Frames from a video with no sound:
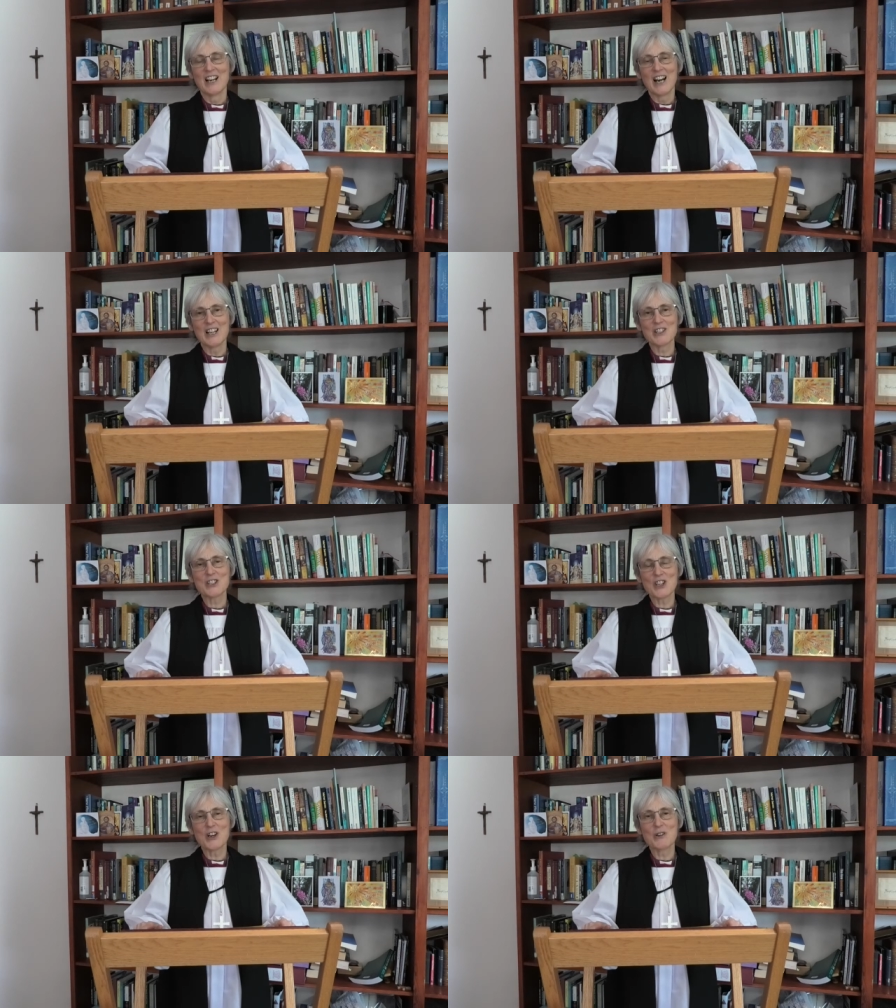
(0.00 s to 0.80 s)
And
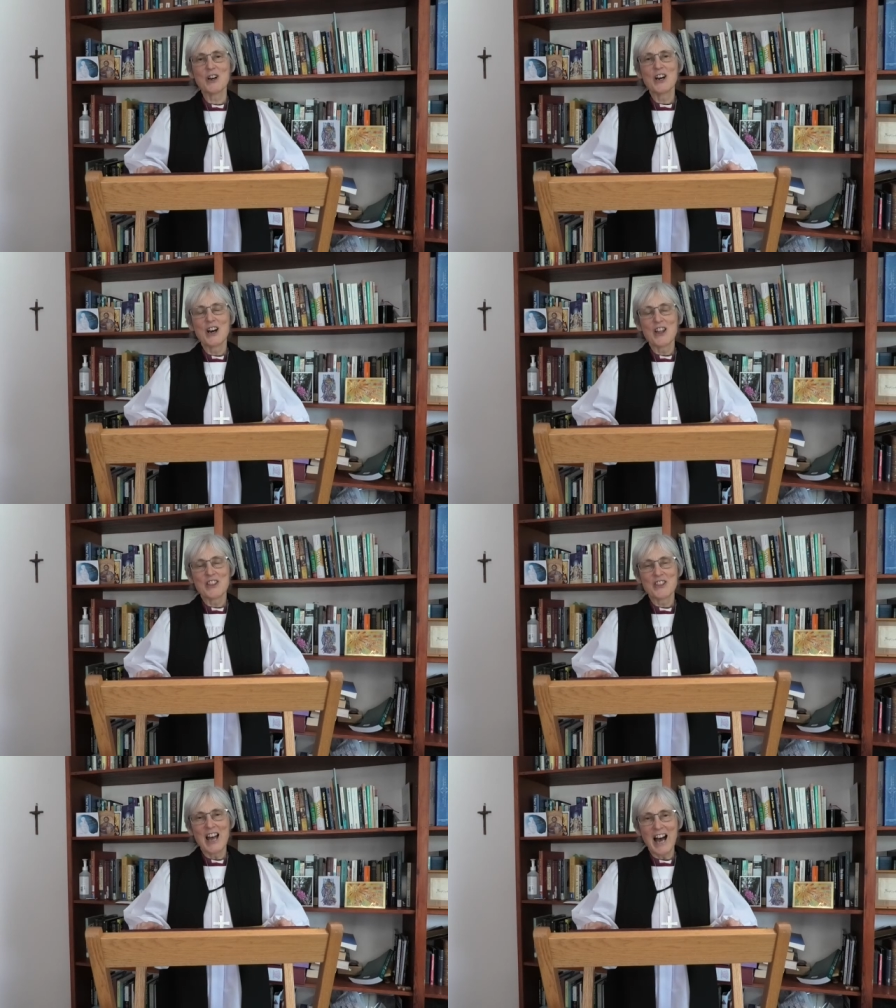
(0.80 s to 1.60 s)
so
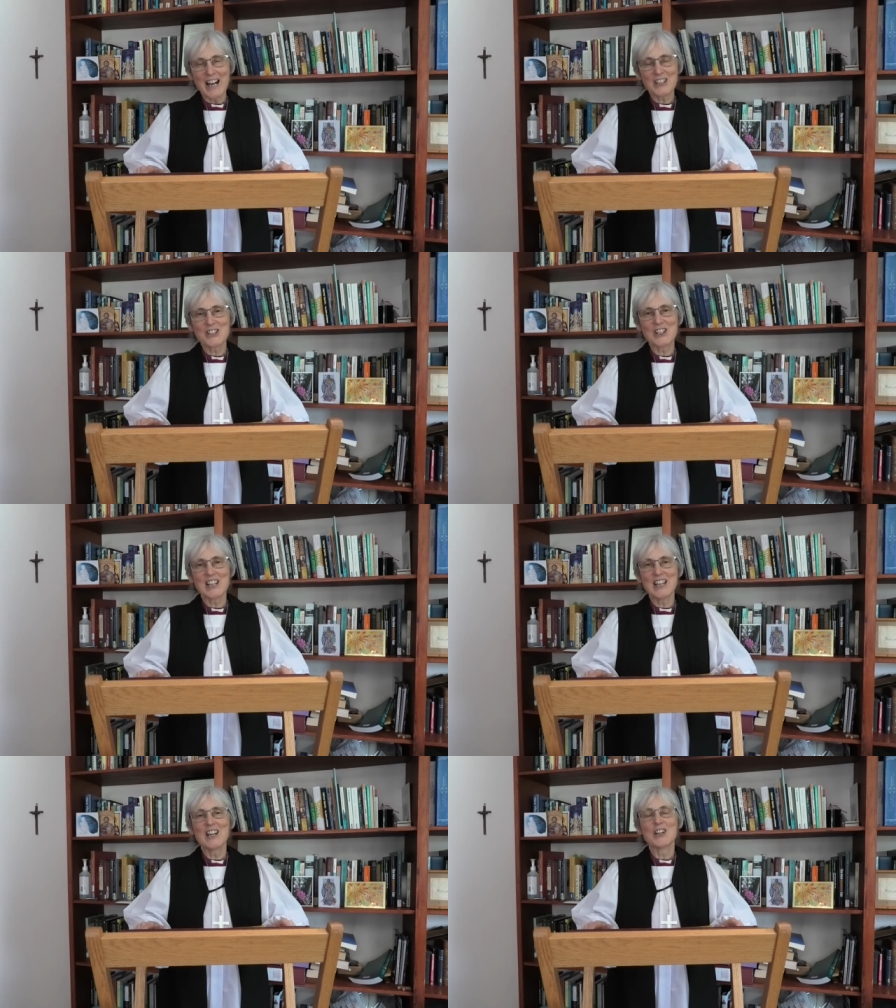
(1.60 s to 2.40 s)

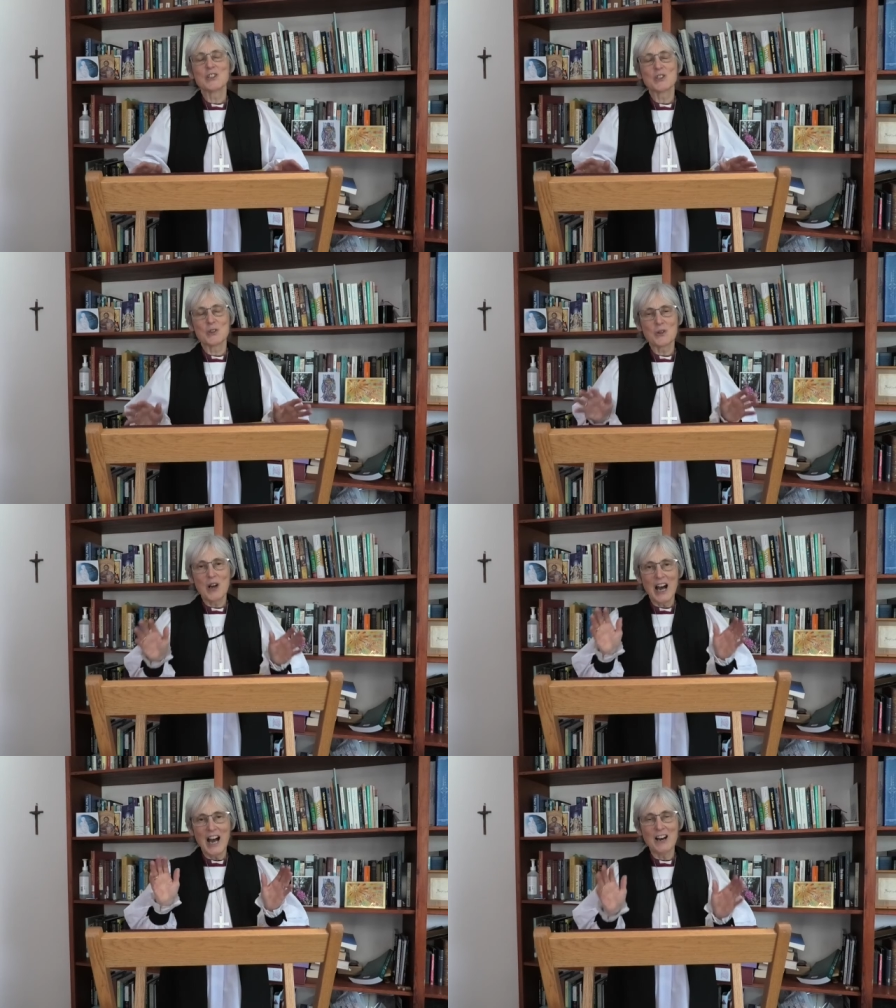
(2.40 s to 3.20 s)
actually to
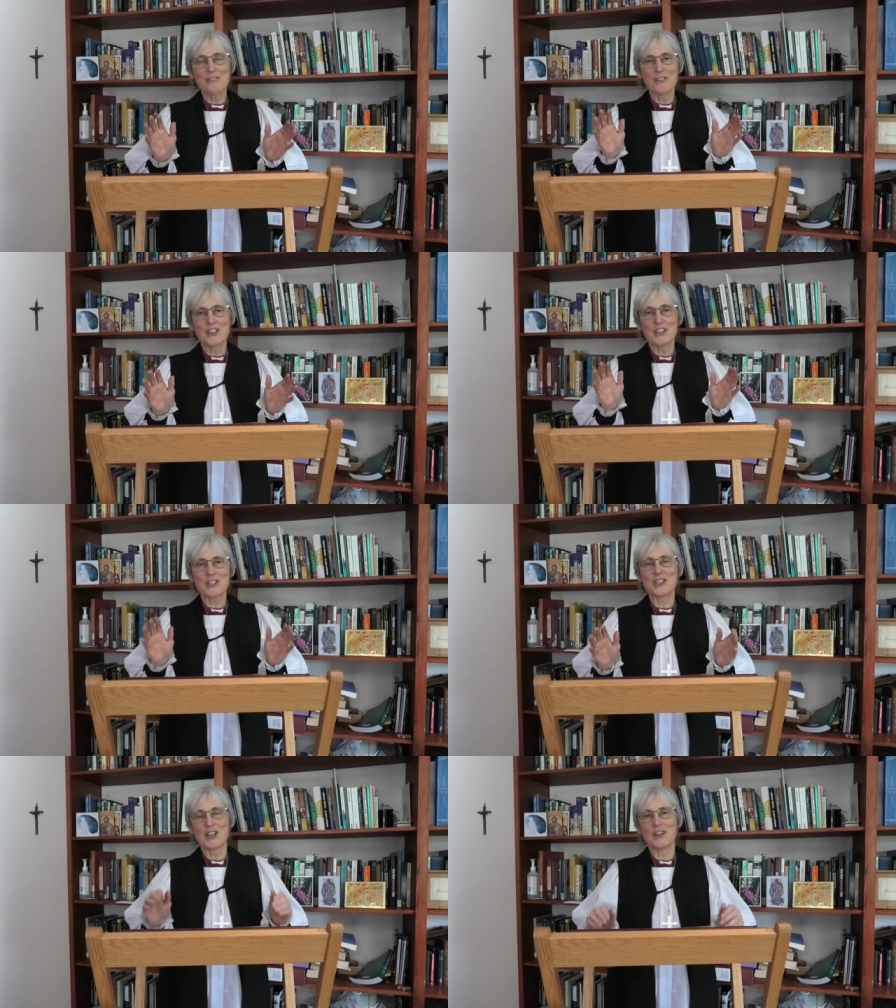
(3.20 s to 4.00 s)
have this
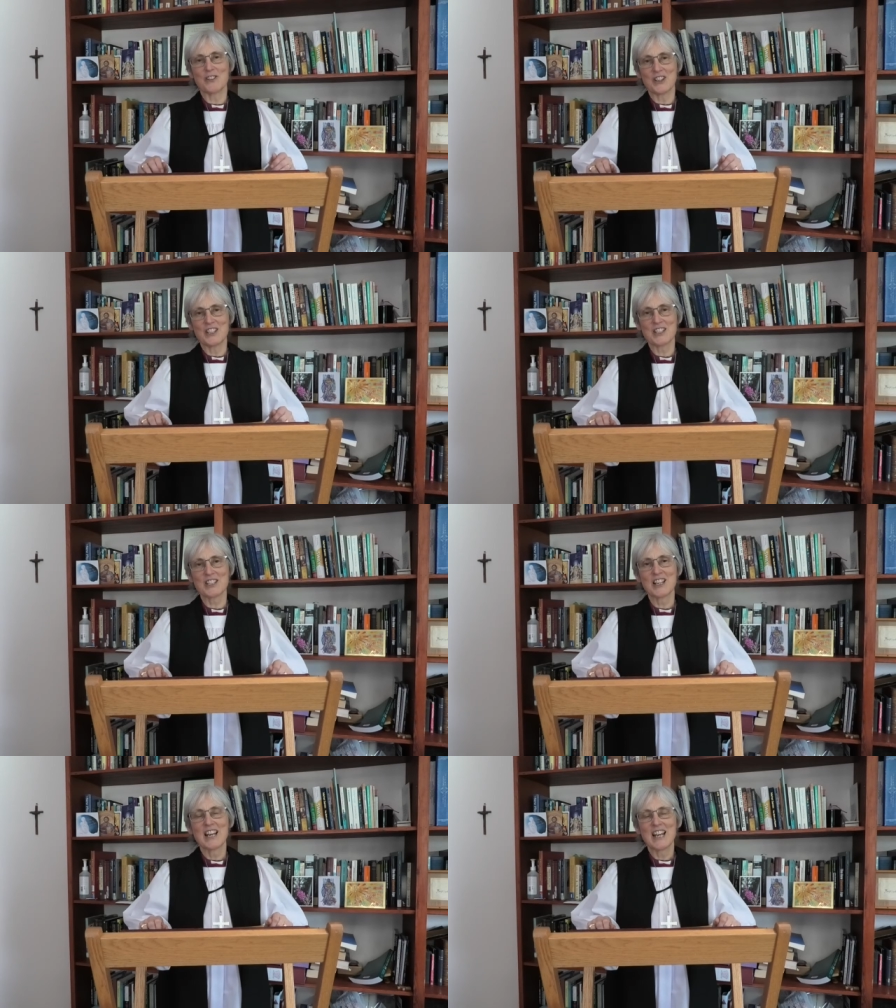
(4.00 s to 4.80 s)

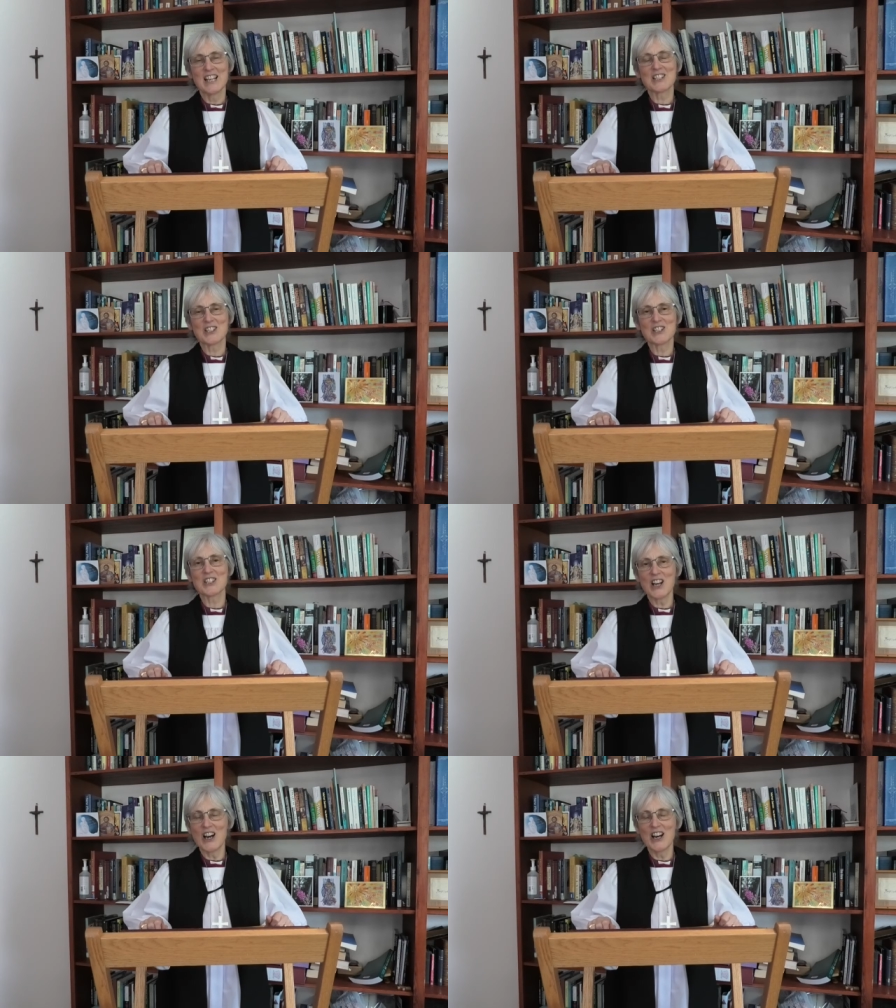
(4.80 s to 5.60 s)
service is a
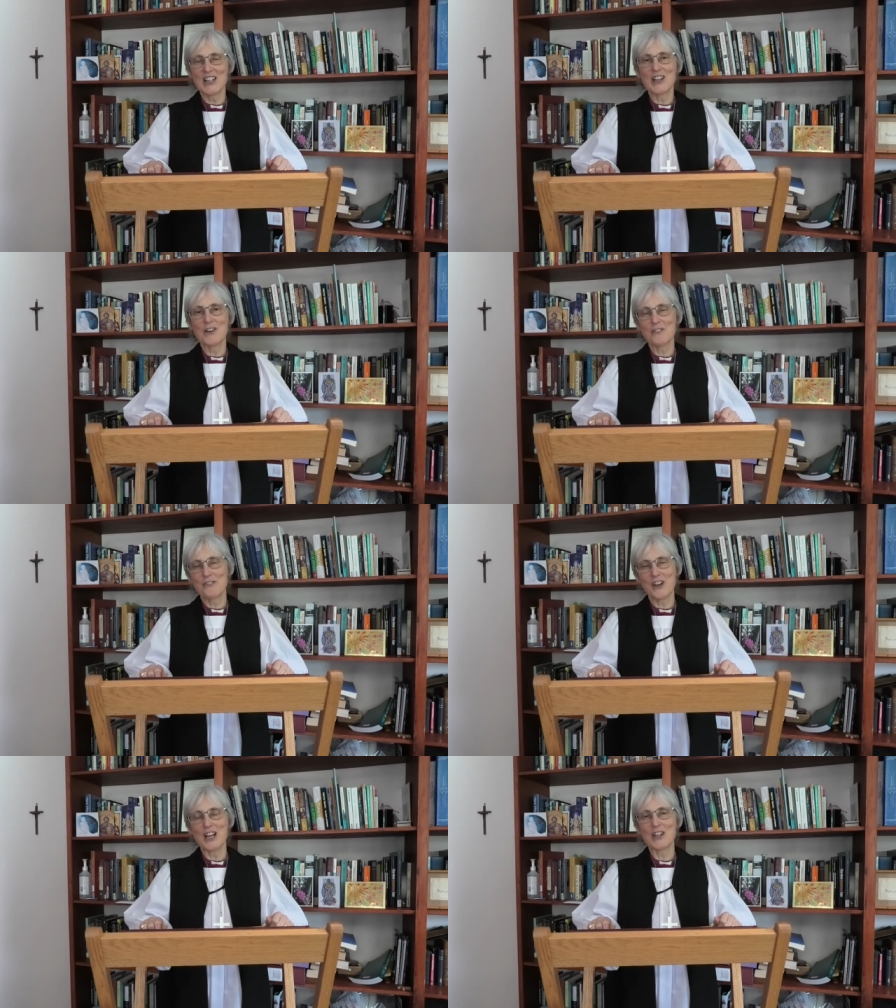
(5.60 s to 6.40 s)
sign of
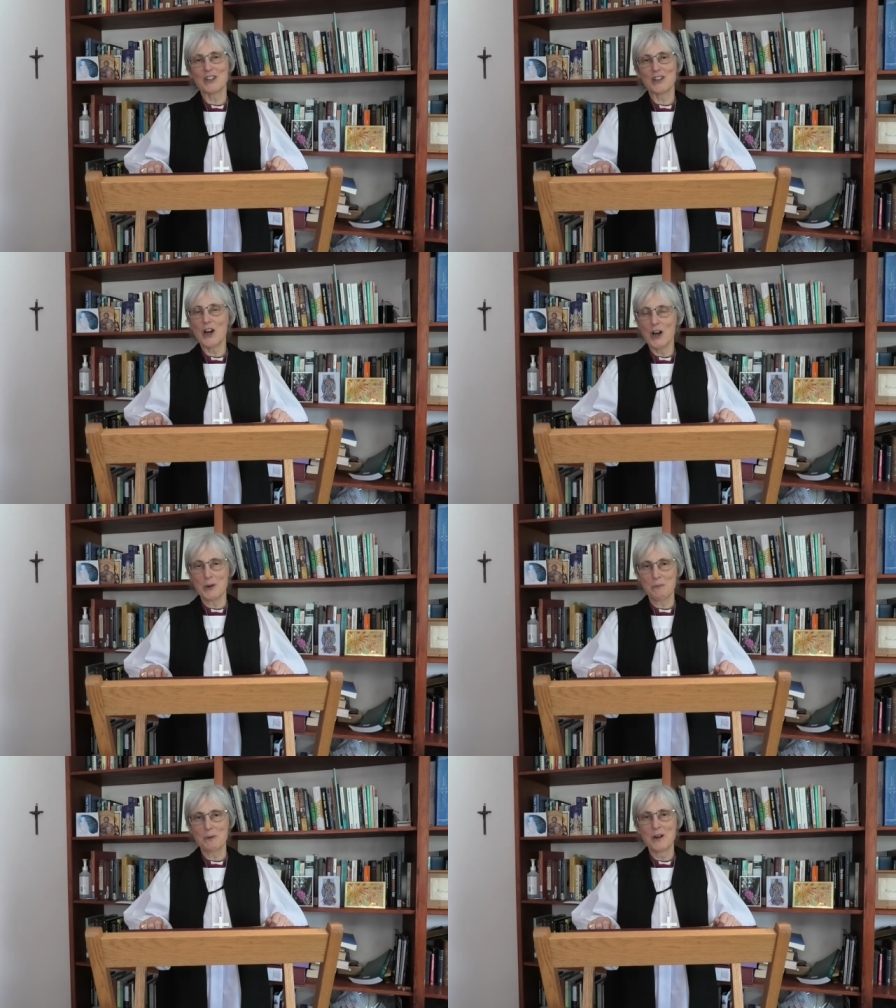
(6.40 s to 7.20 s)
faith and hope